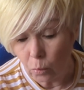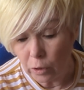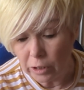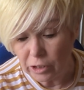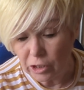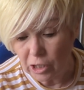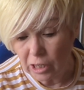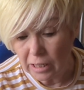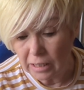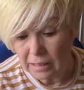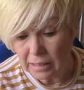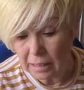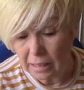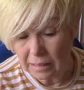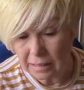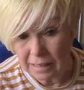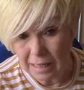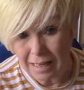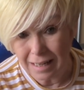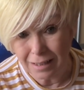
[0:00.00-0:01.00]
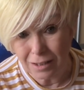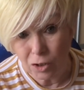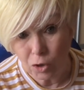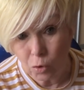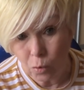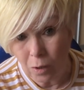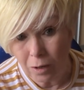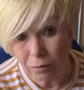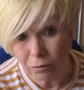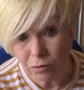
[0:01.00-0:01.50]
which is a
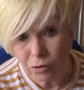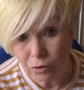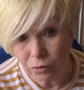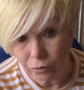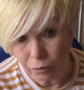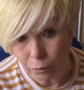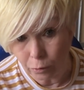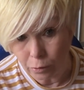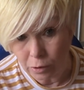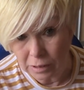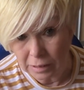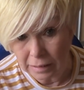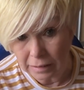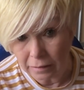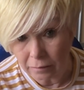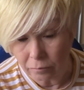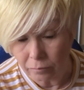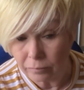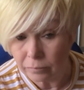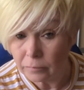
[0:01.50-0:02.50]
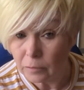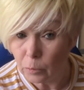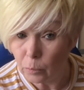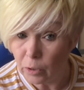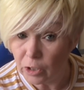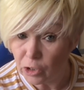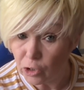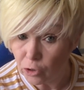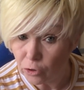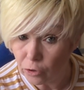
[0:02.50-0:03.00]
size 12 to 14,
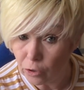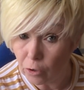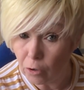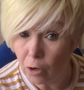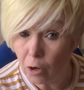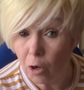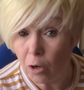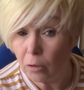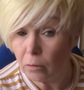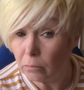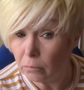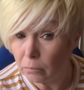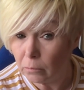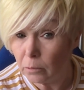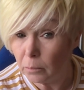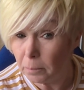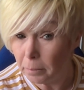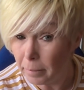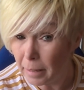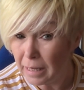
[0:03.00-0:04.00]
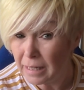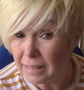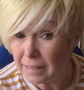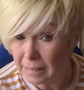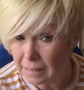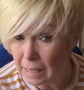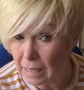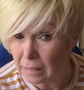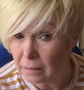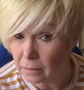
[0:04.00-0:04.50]
which I thought
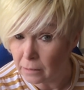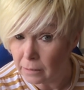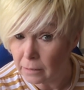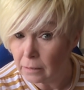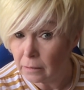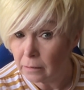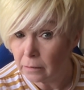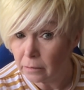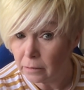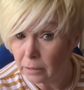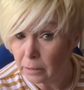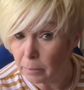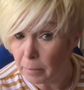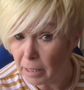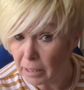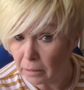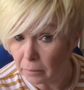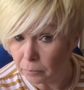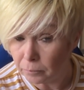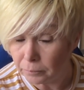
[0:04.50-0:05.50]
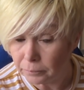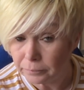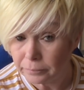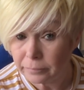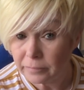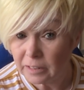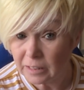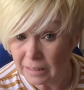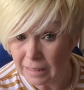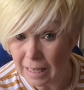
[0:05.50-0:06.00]
made sense to me.
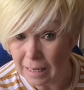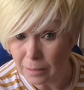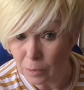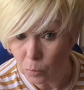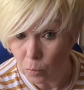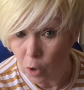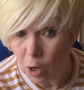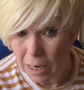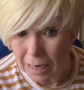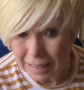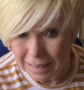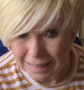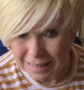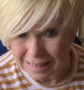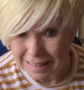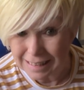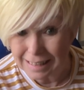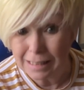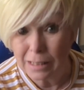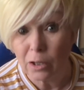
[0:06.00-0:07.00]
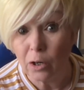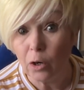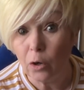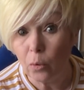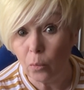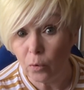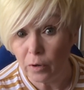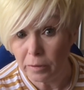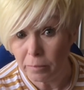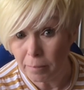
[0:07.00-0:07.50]
So that's what I did
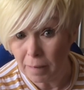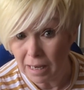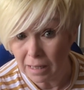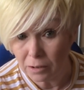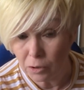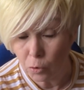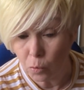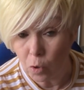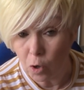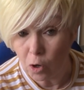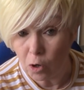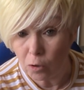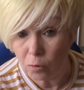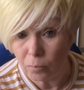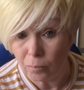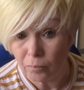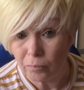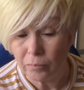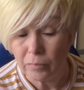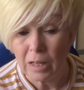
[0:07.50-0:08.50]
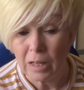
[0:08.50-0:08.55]
with my toile.